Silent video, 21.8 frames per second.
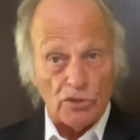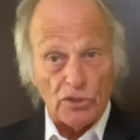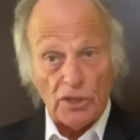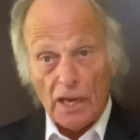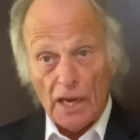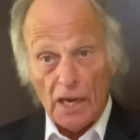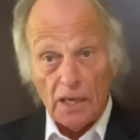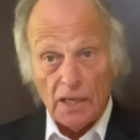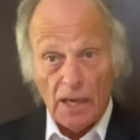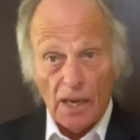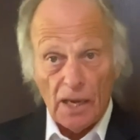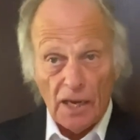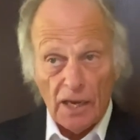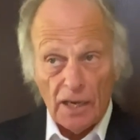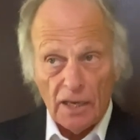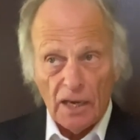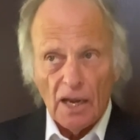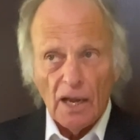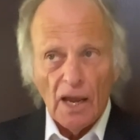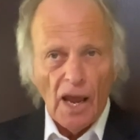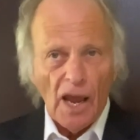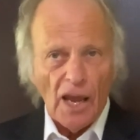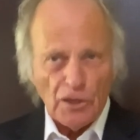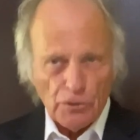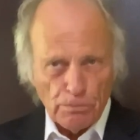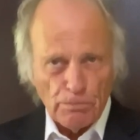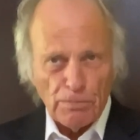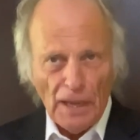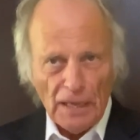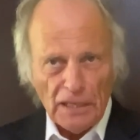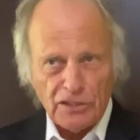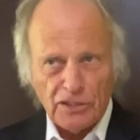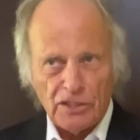So he did it as
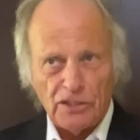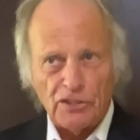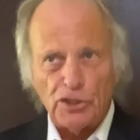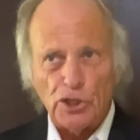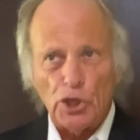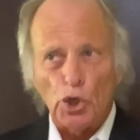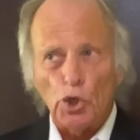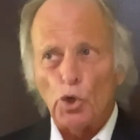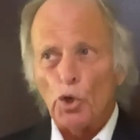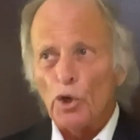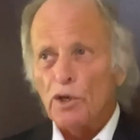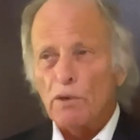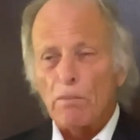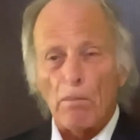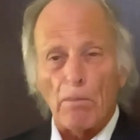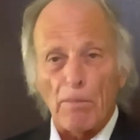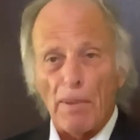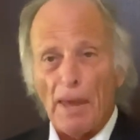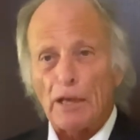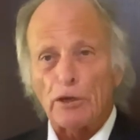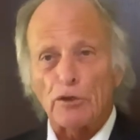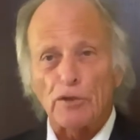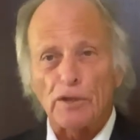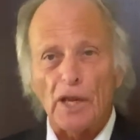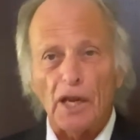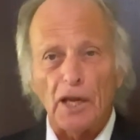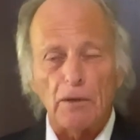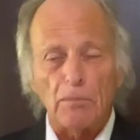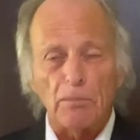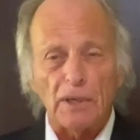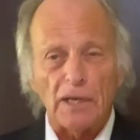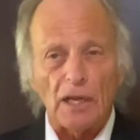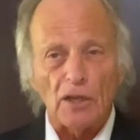best as he could and better than
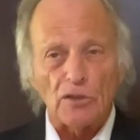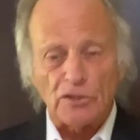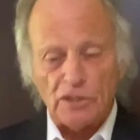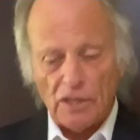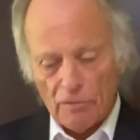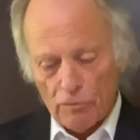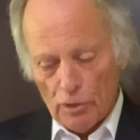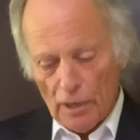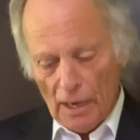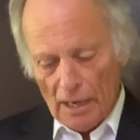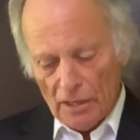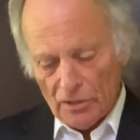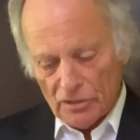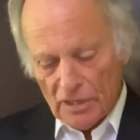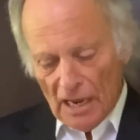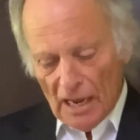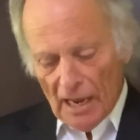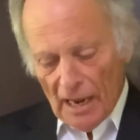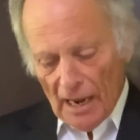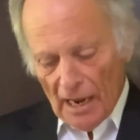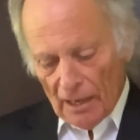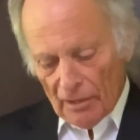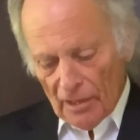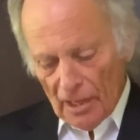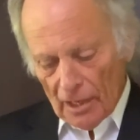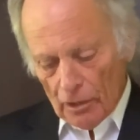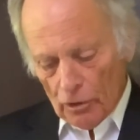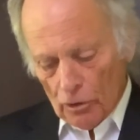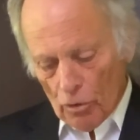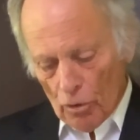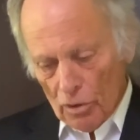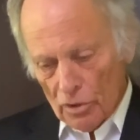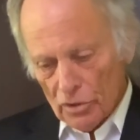anybody else ever has. And then,
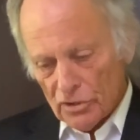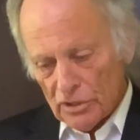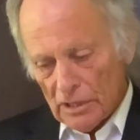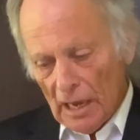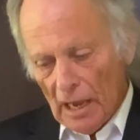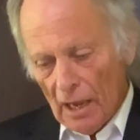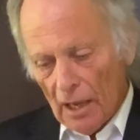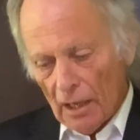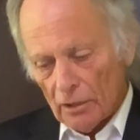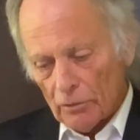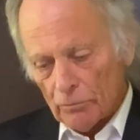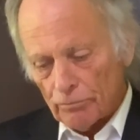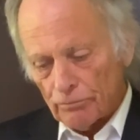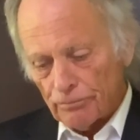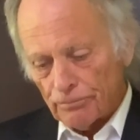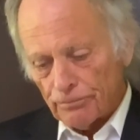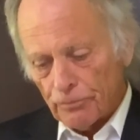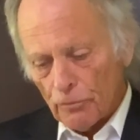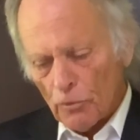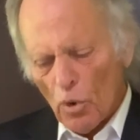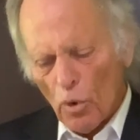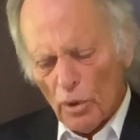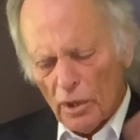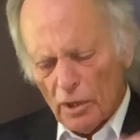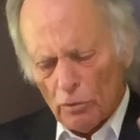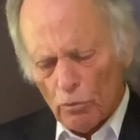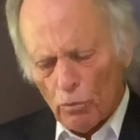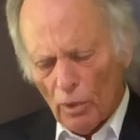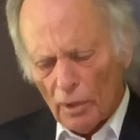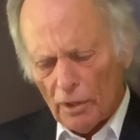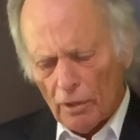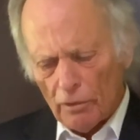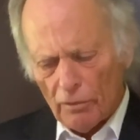of course,
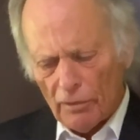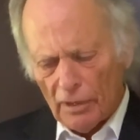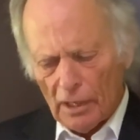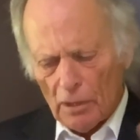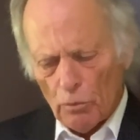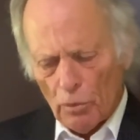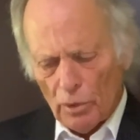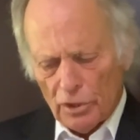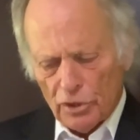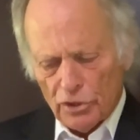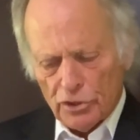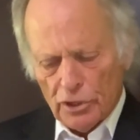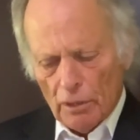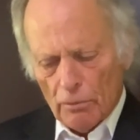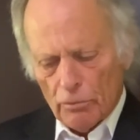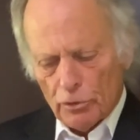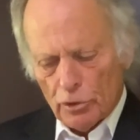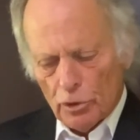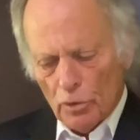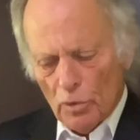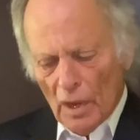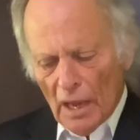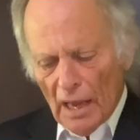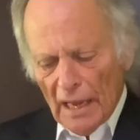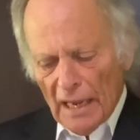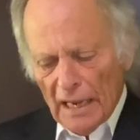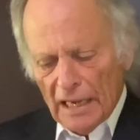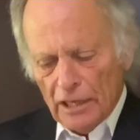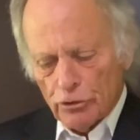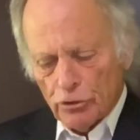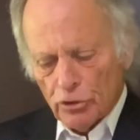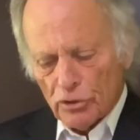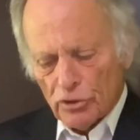here, one other thing I wanted to share with you.
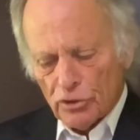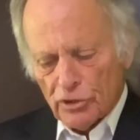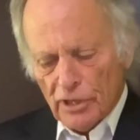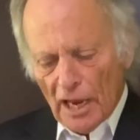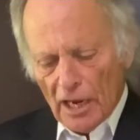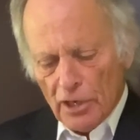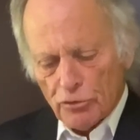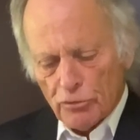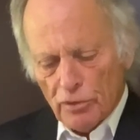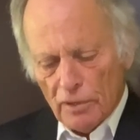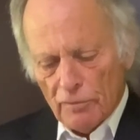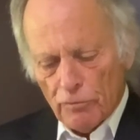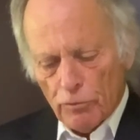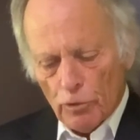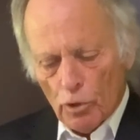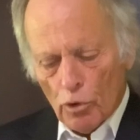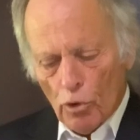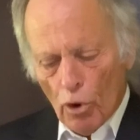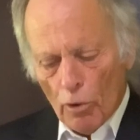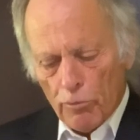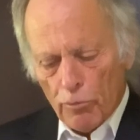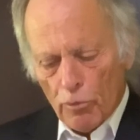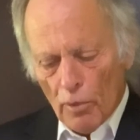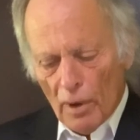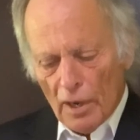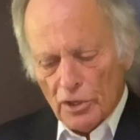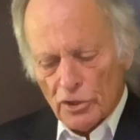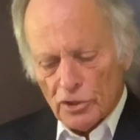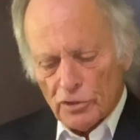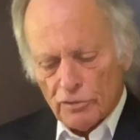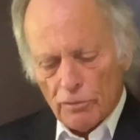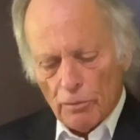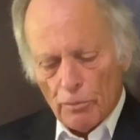He took the tax rate for
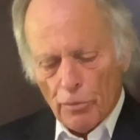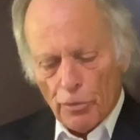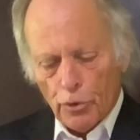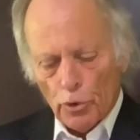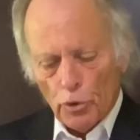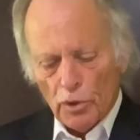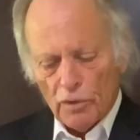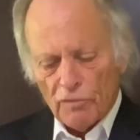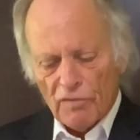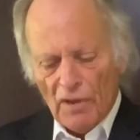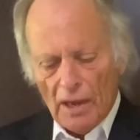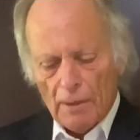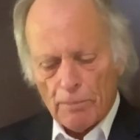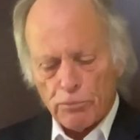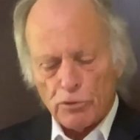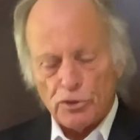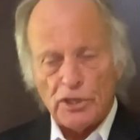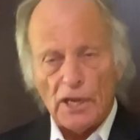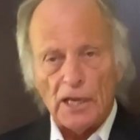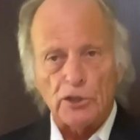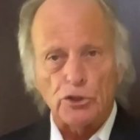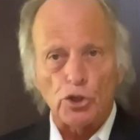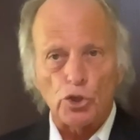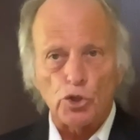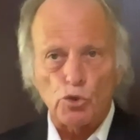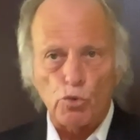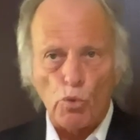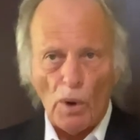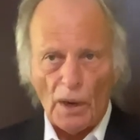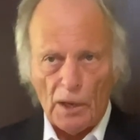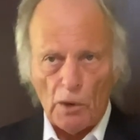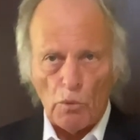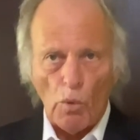corporations from 35% to
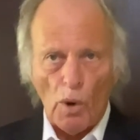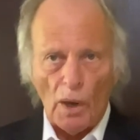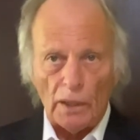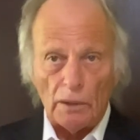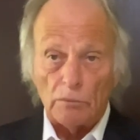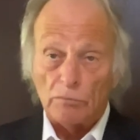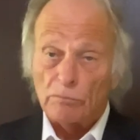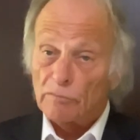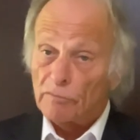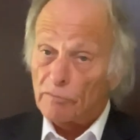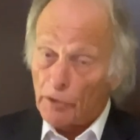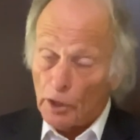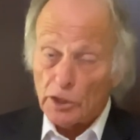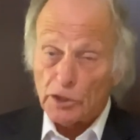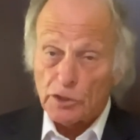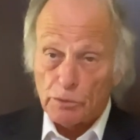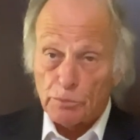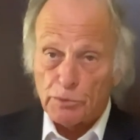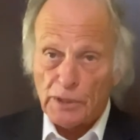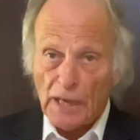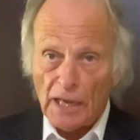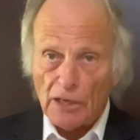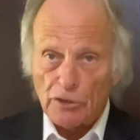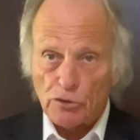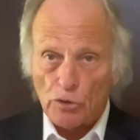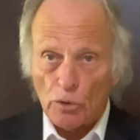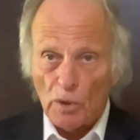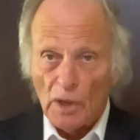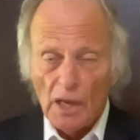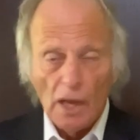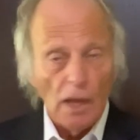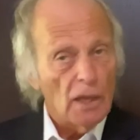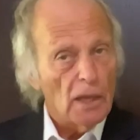21%. Very substantial.
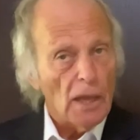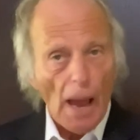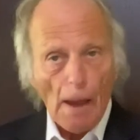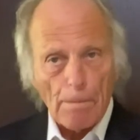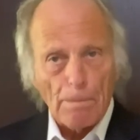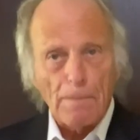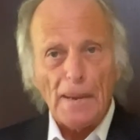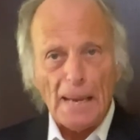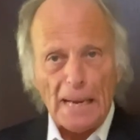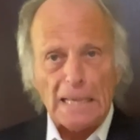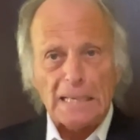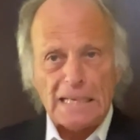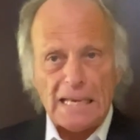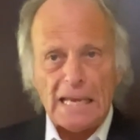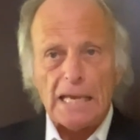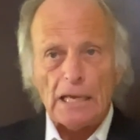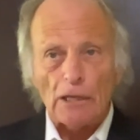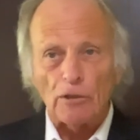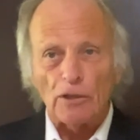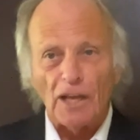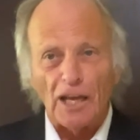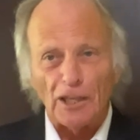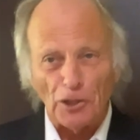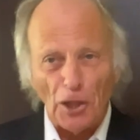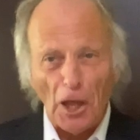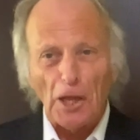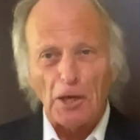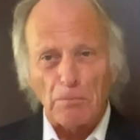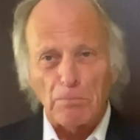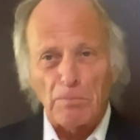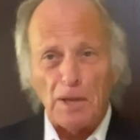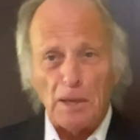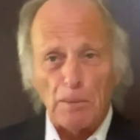A big deal. A
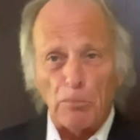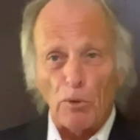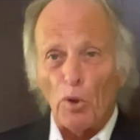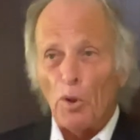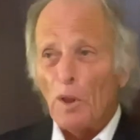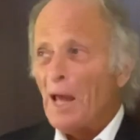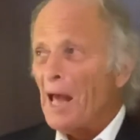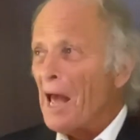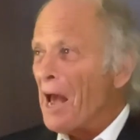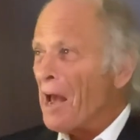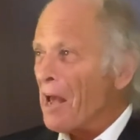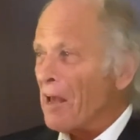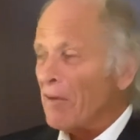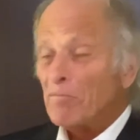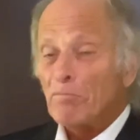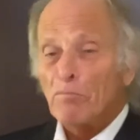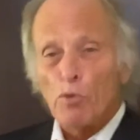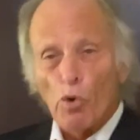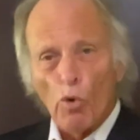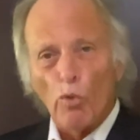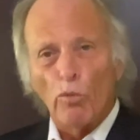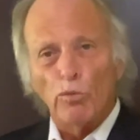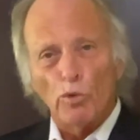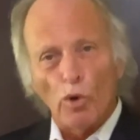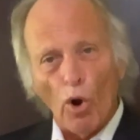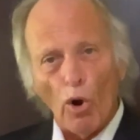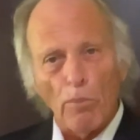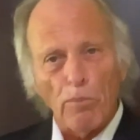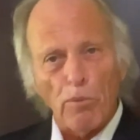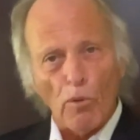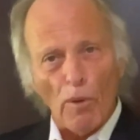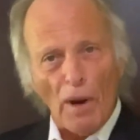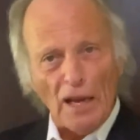lot of people have moved
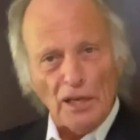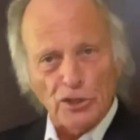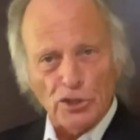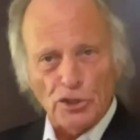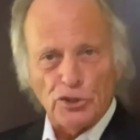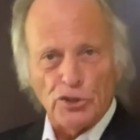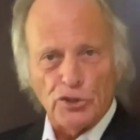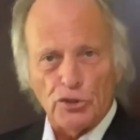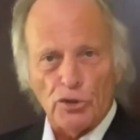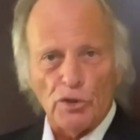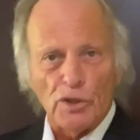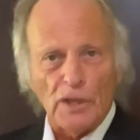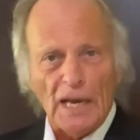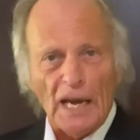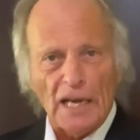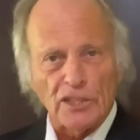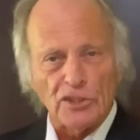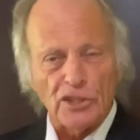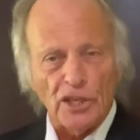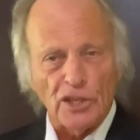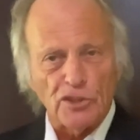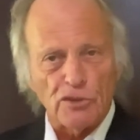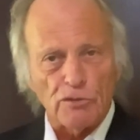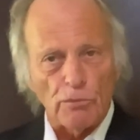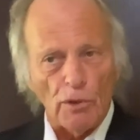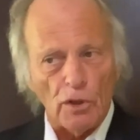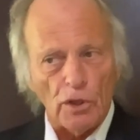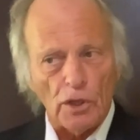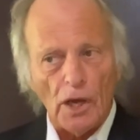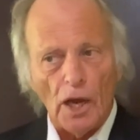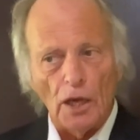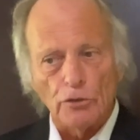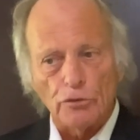corporations to the United States from
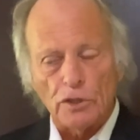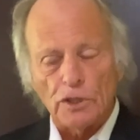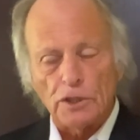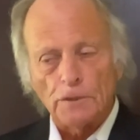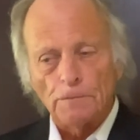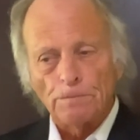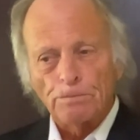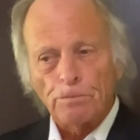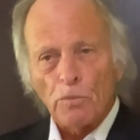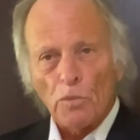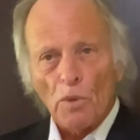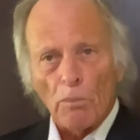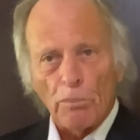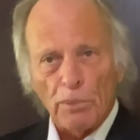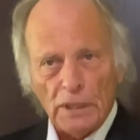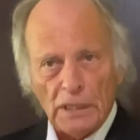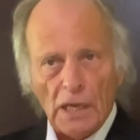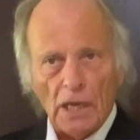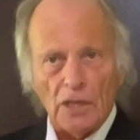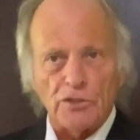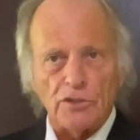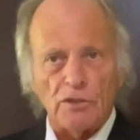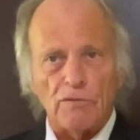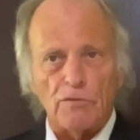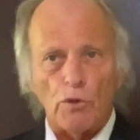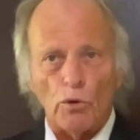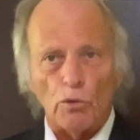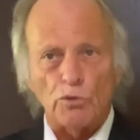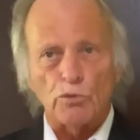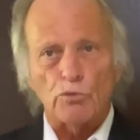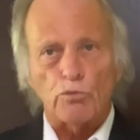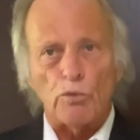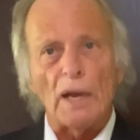other countries because of
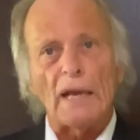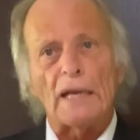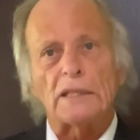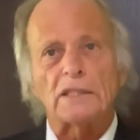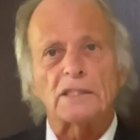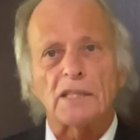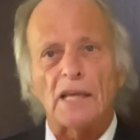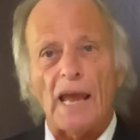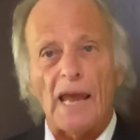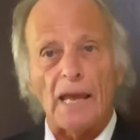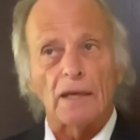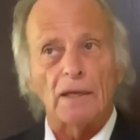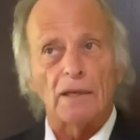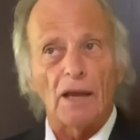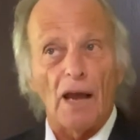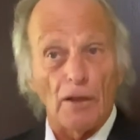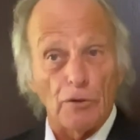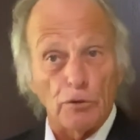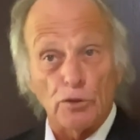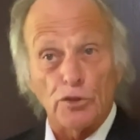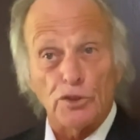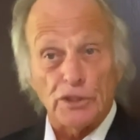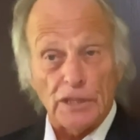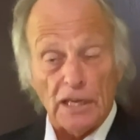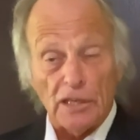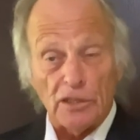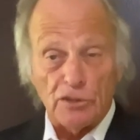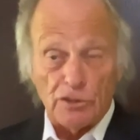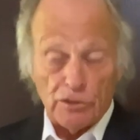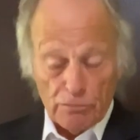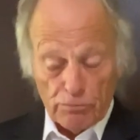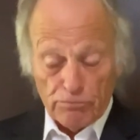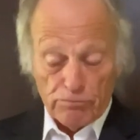those rates and other
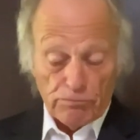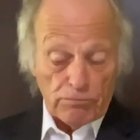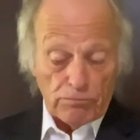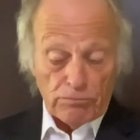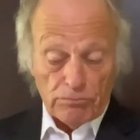states.